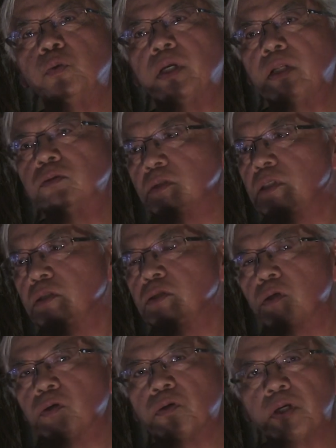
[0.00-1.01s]
what is
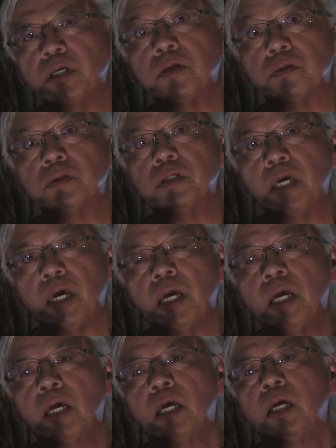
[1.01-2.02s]
occurring here today.